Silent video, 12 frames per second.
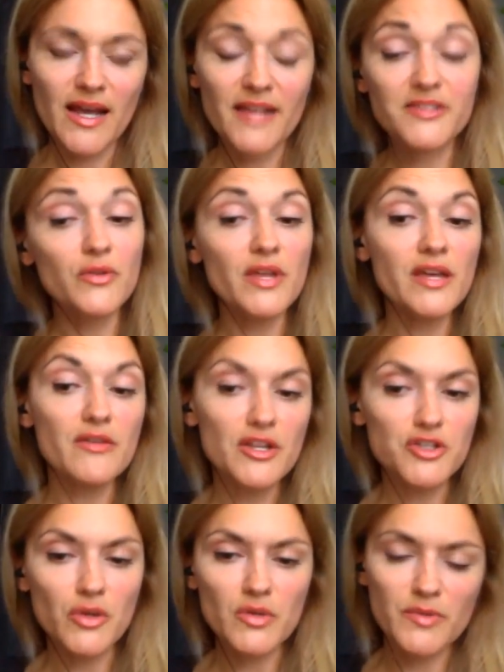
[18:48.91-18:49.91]
And so
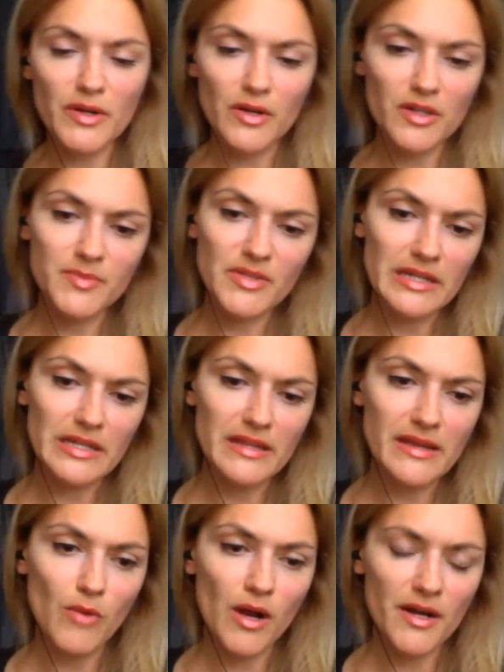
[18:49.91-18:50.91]
they chose what ultimately
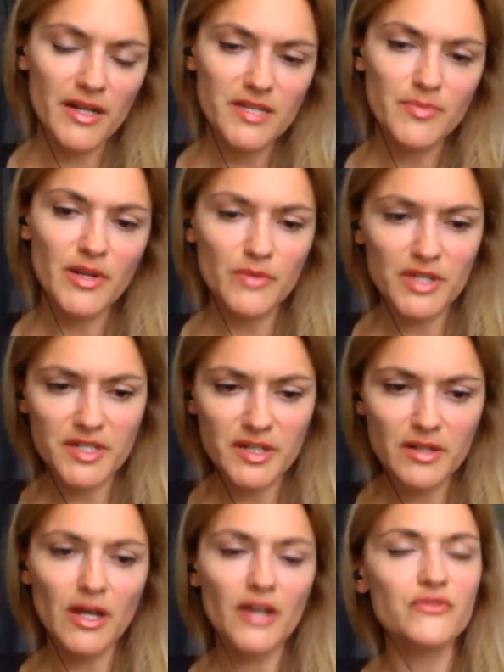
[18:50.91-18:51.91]
they wanted, but we did
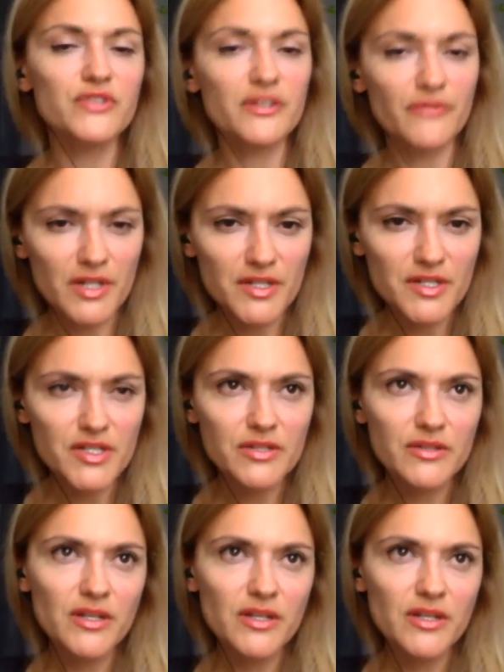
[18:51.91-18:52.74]
a lot of different